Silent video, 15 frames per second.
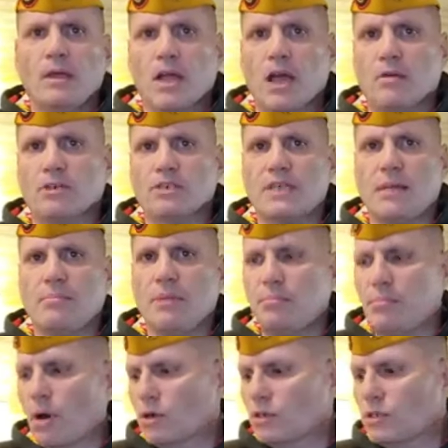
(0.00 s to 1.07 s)
Covers can be
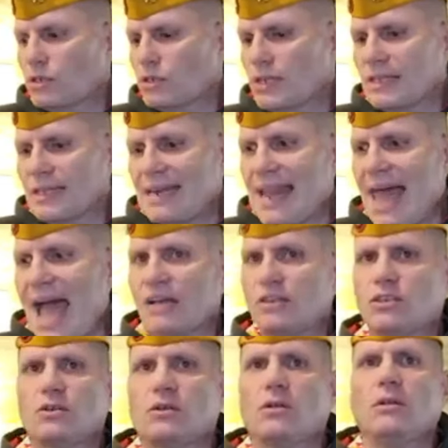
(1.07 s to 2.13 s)
purchased at the
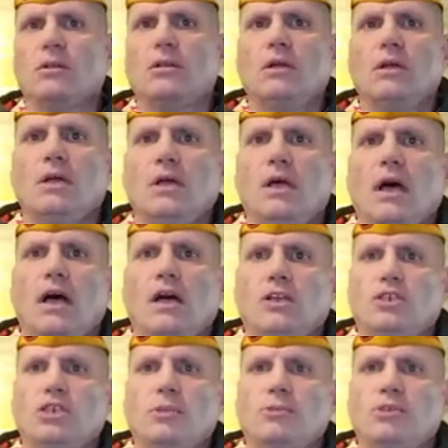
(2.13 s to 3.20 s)
National
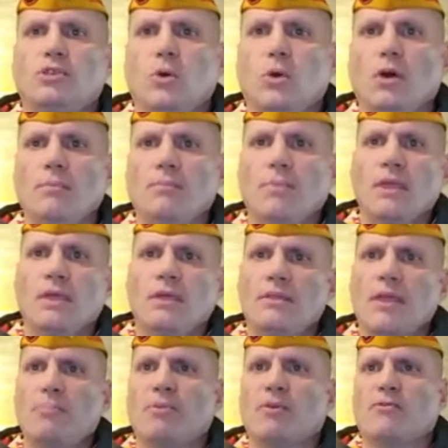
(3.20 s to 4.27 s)
Ship Store.
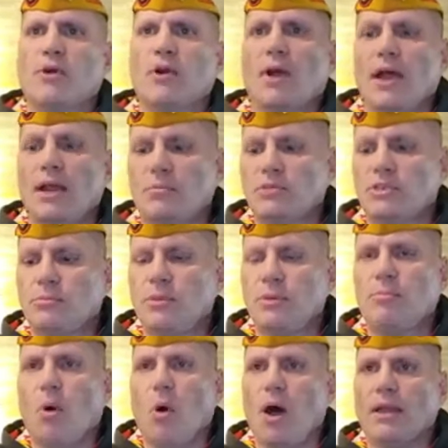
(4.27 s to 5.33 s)
They prefer items to be
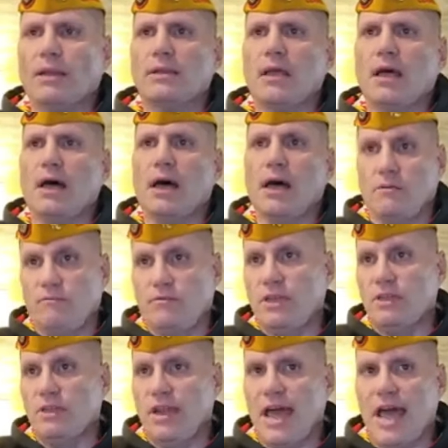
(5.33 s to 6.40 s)
bought
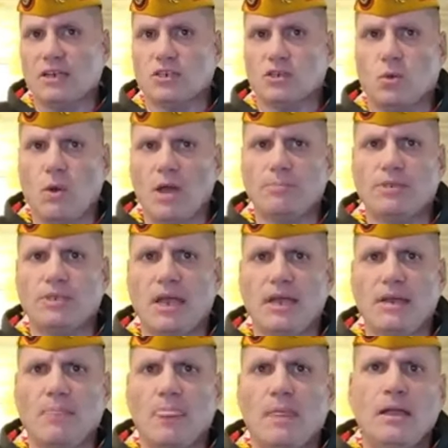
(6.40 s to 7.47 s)
via the National
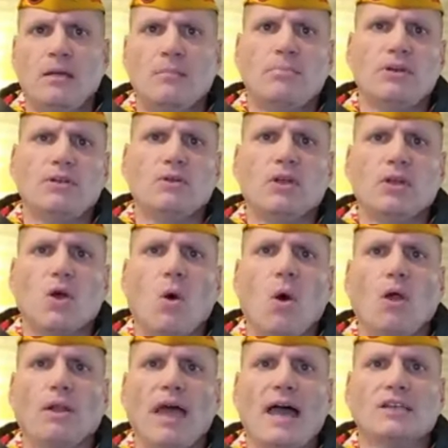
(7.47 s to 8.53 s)
website, but you can
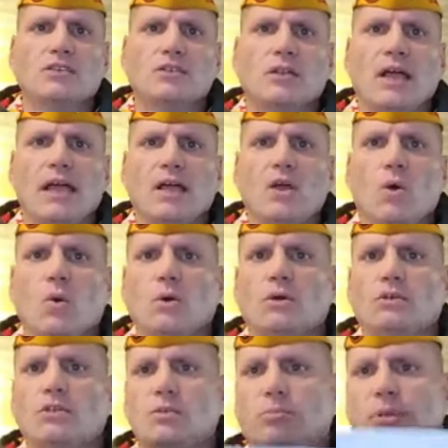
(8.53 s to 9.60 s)
call National
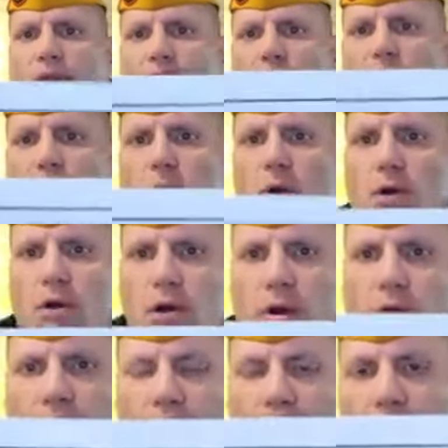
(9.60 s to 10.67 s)
Headquarters to place an
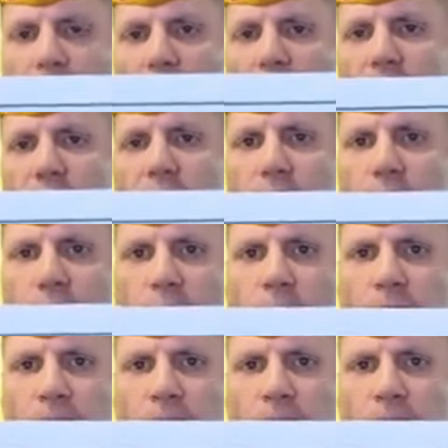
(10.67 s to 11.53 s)
order. Again,